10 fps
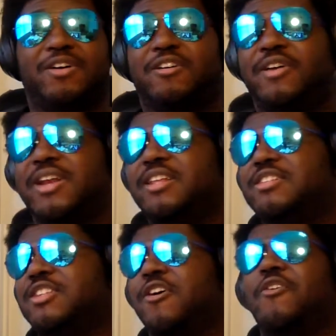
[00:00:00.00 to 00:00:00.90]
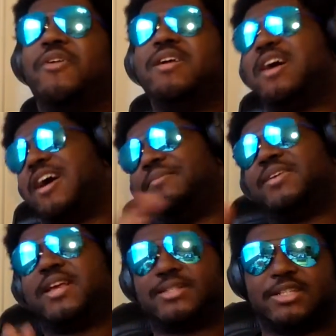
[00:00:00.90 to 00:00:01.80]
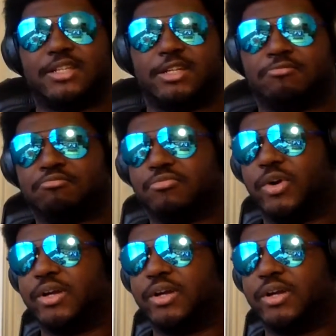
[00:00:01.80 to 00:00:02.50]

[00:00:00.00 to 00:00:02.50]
already, so I'm guessing,